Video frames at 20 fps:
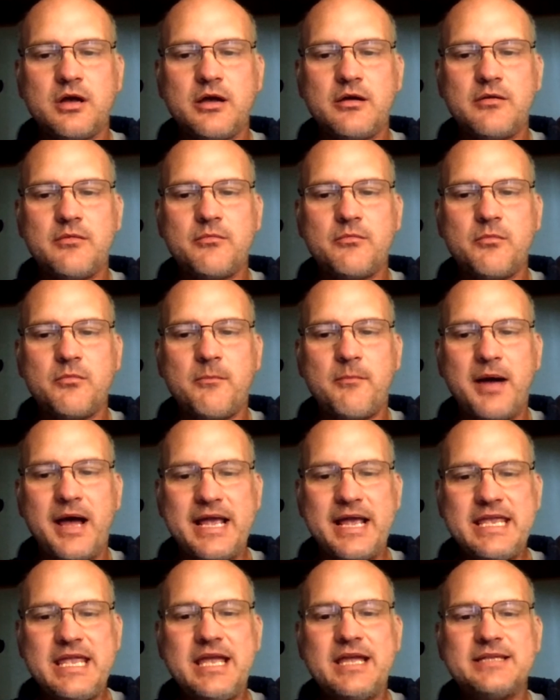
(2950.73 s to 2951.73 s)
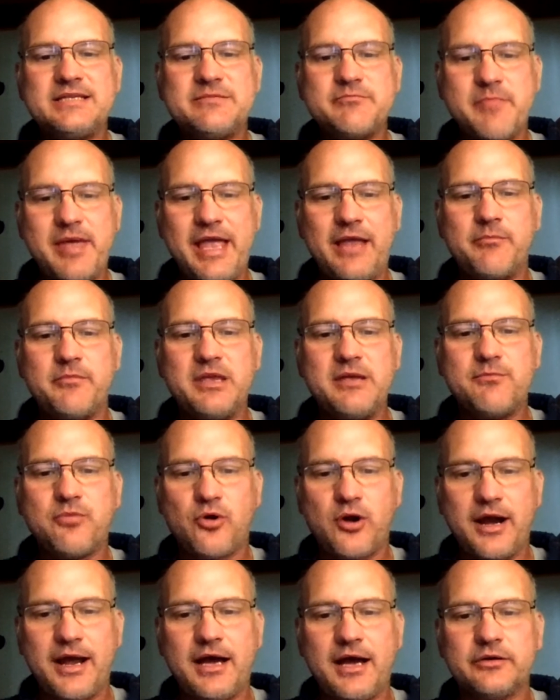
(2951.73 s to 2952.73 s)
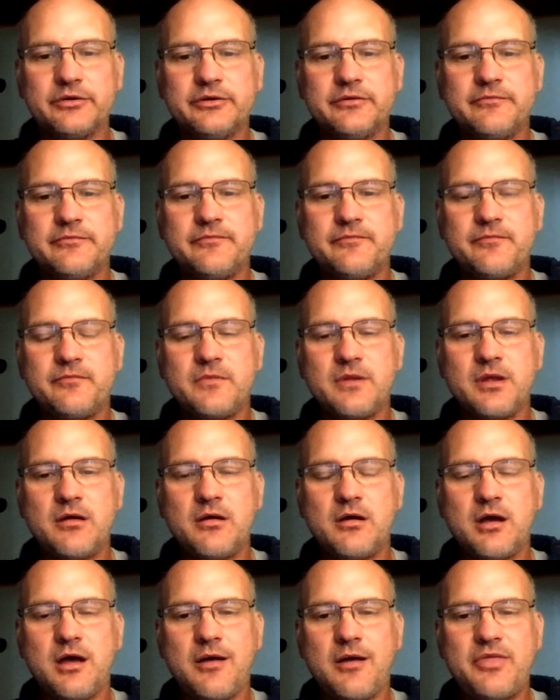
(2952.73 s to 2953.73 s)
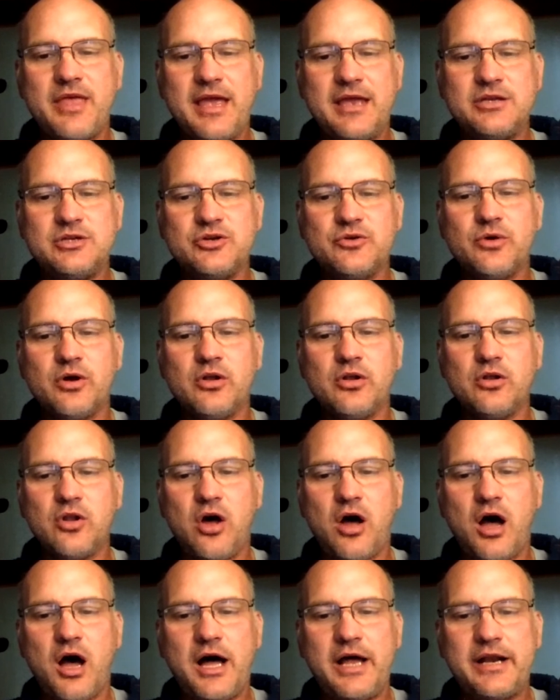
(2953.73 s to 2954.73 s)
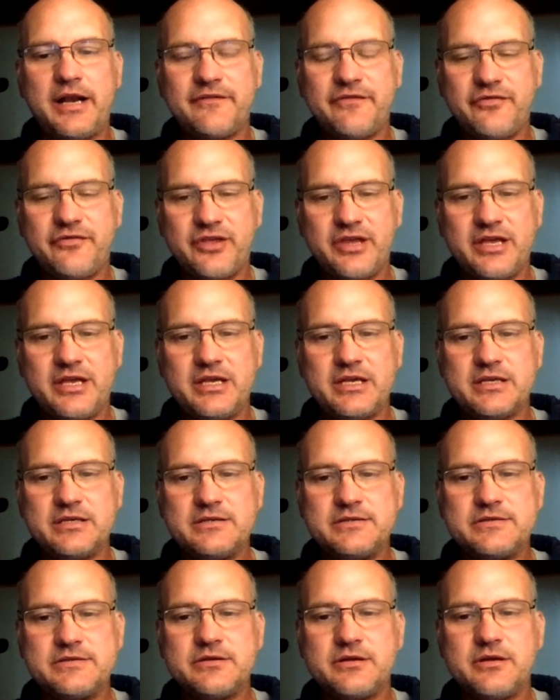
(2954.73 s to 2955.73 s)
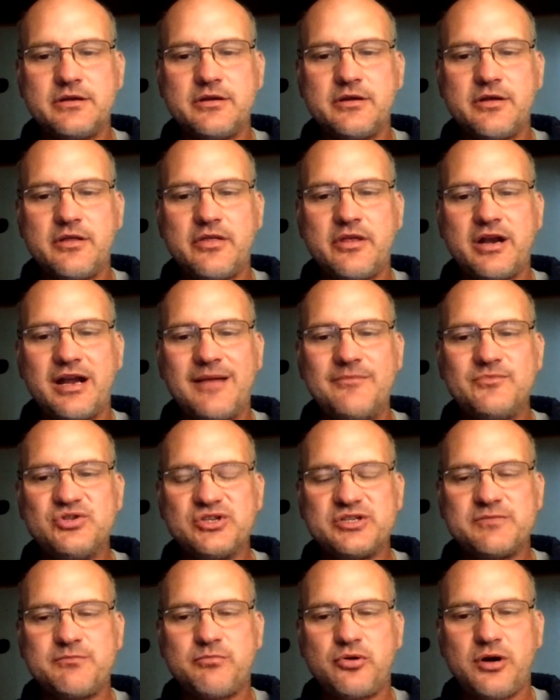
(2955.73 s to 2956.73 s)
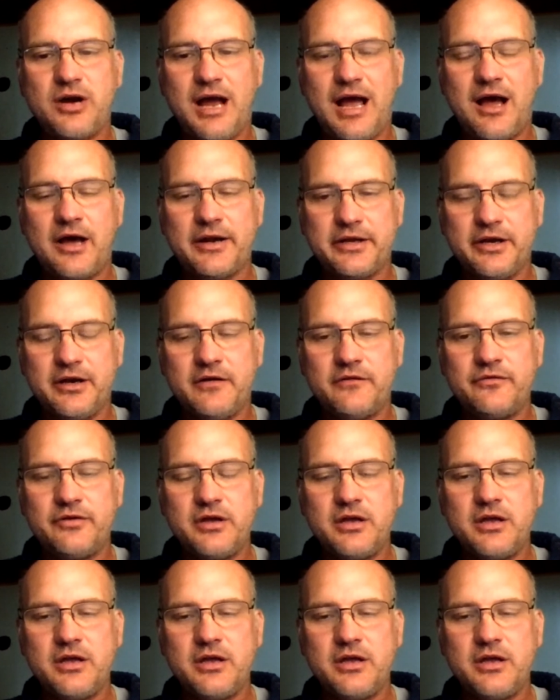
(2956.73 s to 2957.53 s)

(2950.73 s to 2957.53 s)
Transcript: My kids make me proud. They do a lot of things that I'm just proud of.